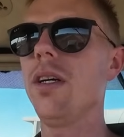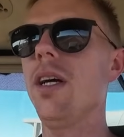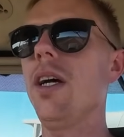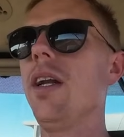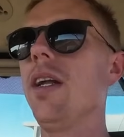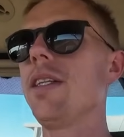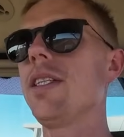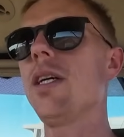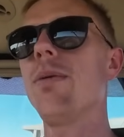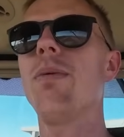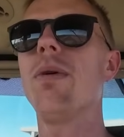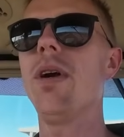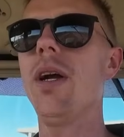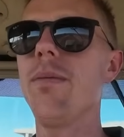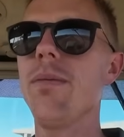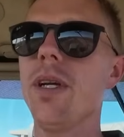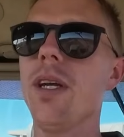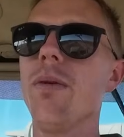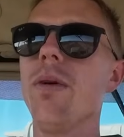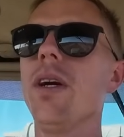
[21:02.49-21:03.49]
and a tipper
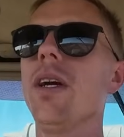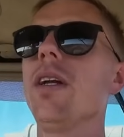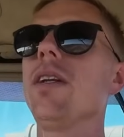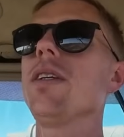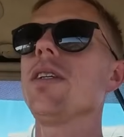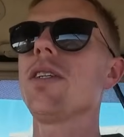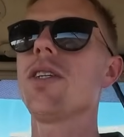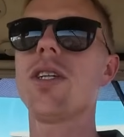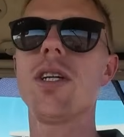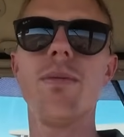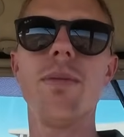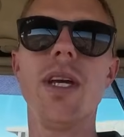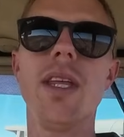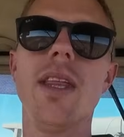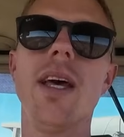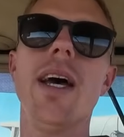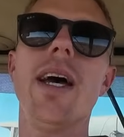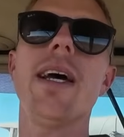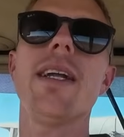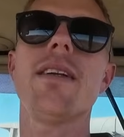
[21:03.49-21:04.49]
empty, we can just shimmy
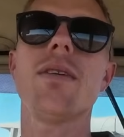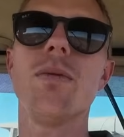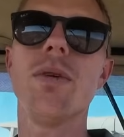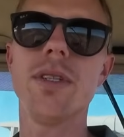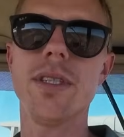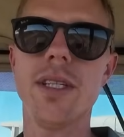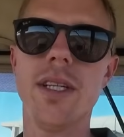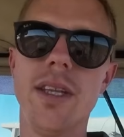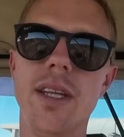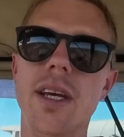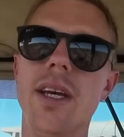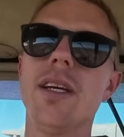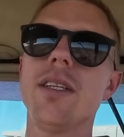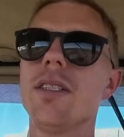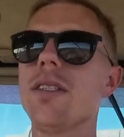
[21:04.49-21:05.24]
that, what's in there,